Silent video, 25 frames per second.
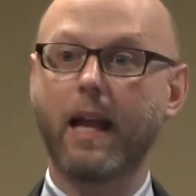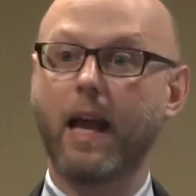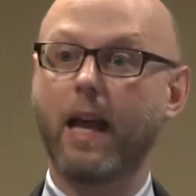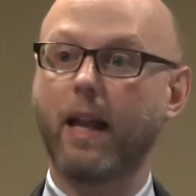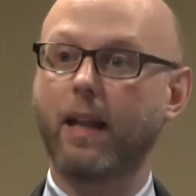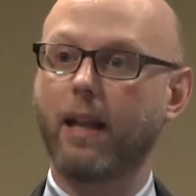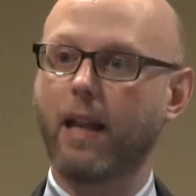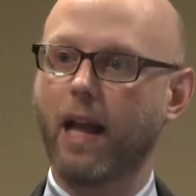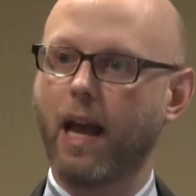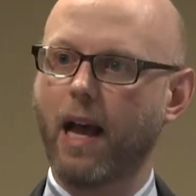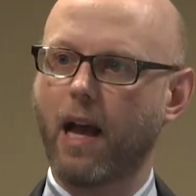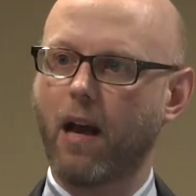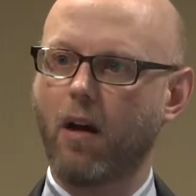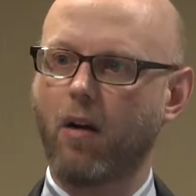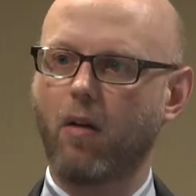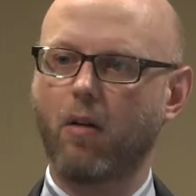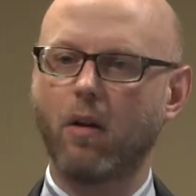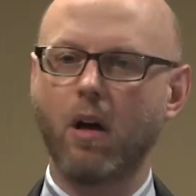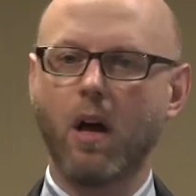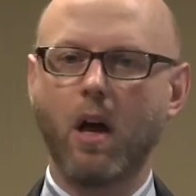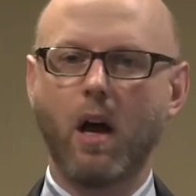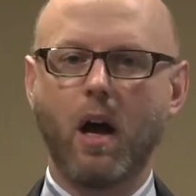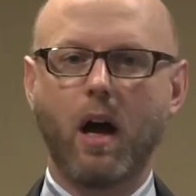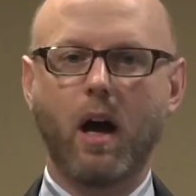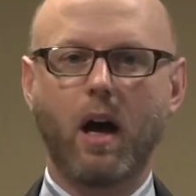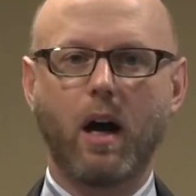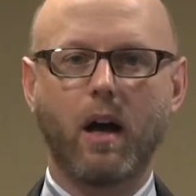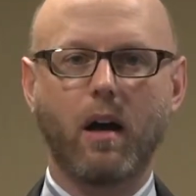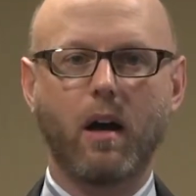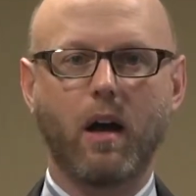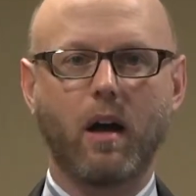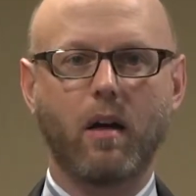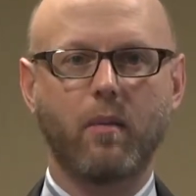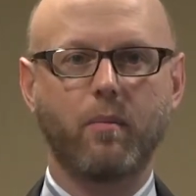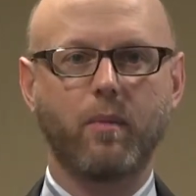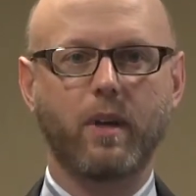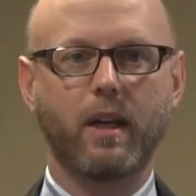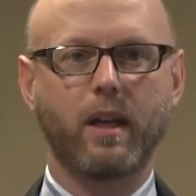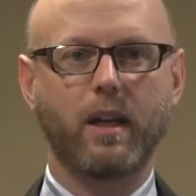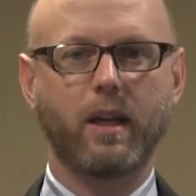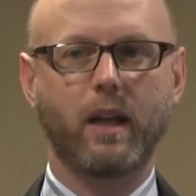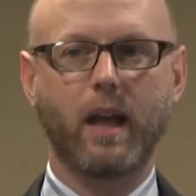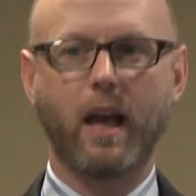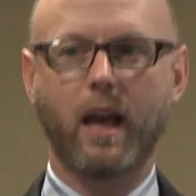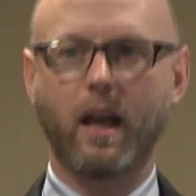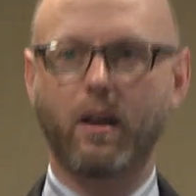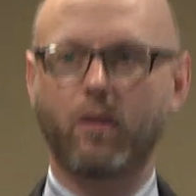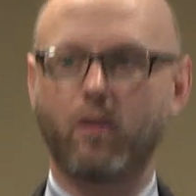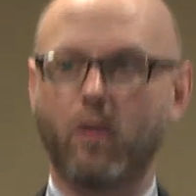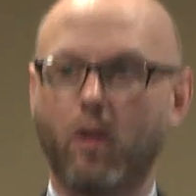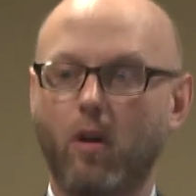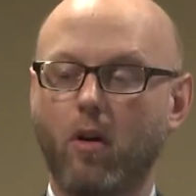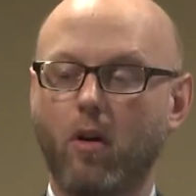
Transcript: and now I'm being asked to